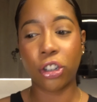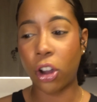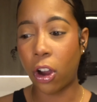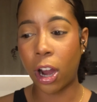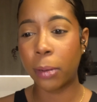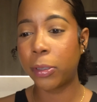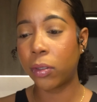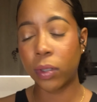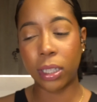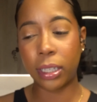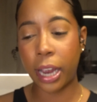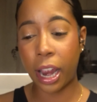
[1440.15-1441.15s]
carbs for
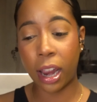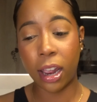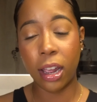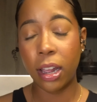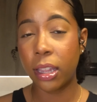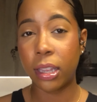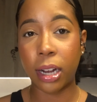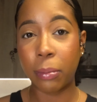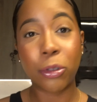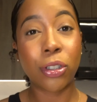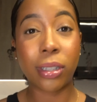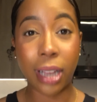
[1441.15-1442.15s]
the day, then
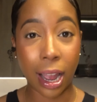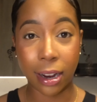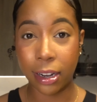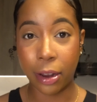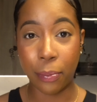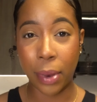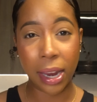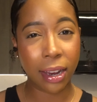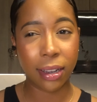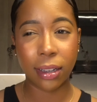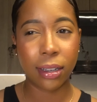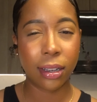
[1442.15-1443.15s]
I'm just not gonna
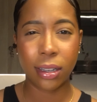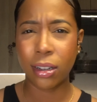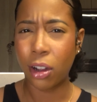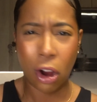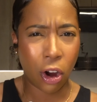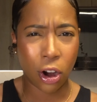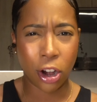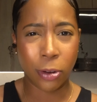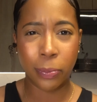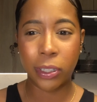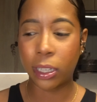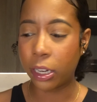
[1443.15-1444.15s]
make
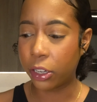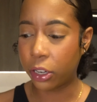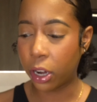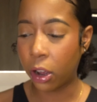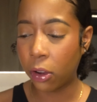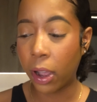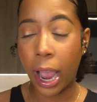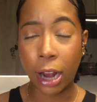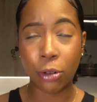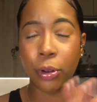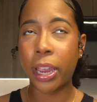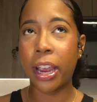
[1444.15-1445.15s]
carbs. Like, you know, I
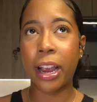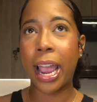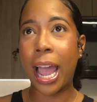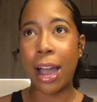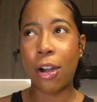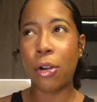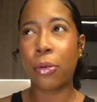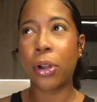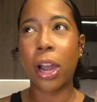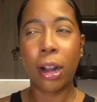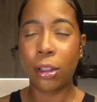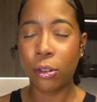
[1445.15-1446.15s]
don't care how
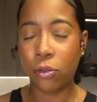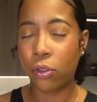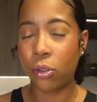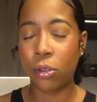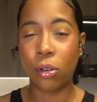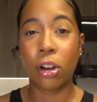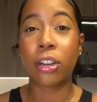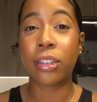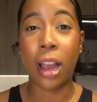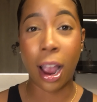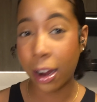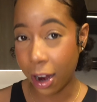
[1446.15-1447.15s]
colorful or
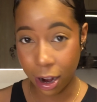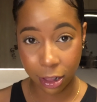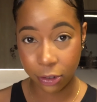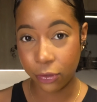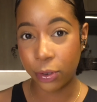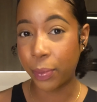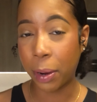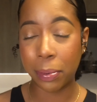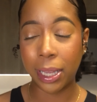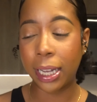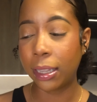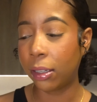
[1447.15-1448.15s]
non-colorful my
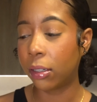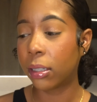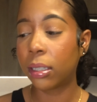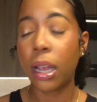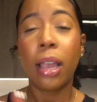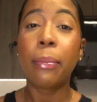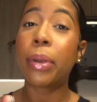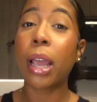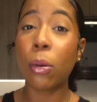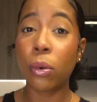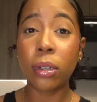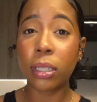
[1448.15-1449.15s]
plate looks. But
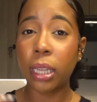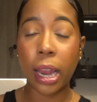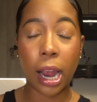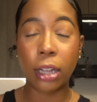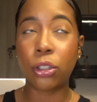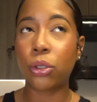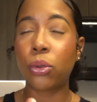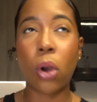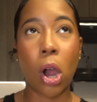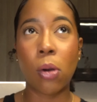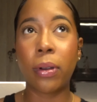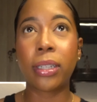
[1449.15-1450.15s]
I will say, I do
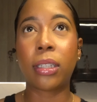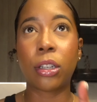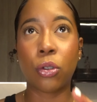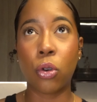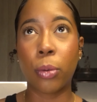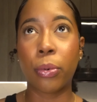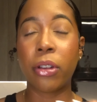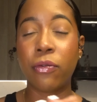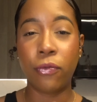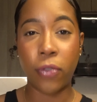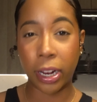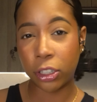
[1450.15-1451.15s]
always
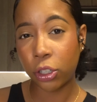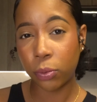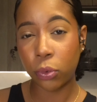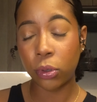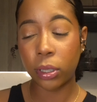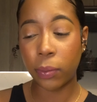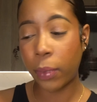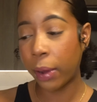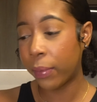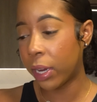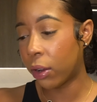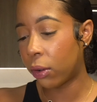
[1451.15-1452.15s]
incorporate vegetables in my
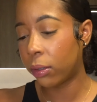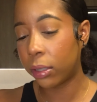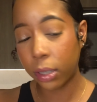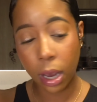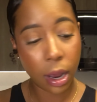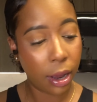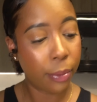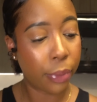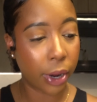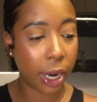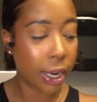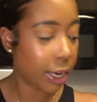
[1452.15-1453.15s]
meals.
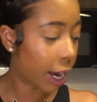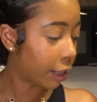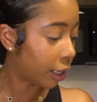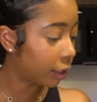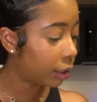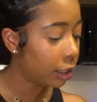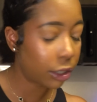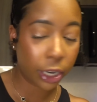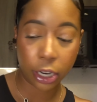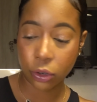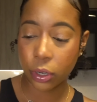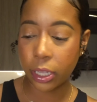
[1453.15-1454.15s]
But yeah, that's neither
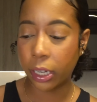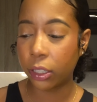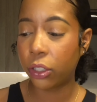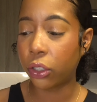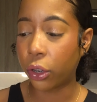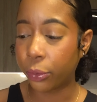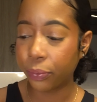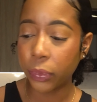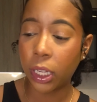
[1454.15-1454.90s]
here nor there. So